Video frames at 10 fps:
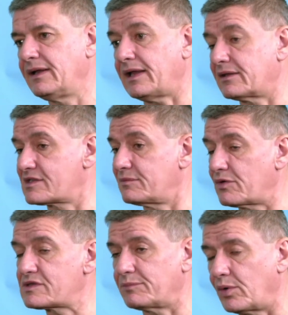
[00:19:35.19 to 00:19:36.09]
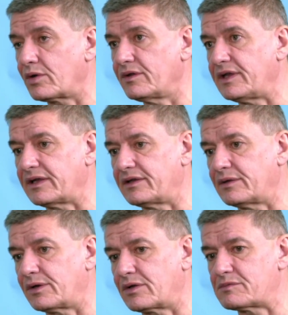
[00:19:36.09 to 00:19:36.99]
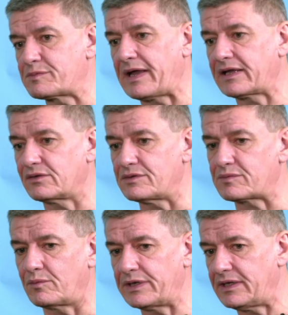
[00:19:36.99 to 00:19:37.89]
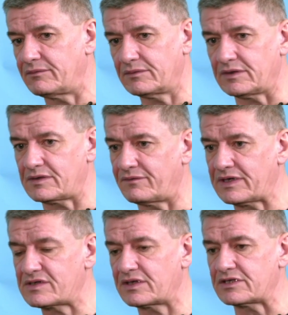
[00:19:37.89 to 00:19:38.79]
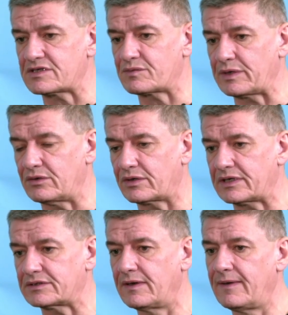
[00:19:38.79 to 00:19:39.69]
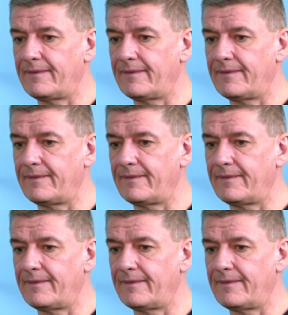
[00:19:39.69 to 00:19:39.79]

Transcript: and because the most important thing, I think, what it comes back to is when the investigations we look at,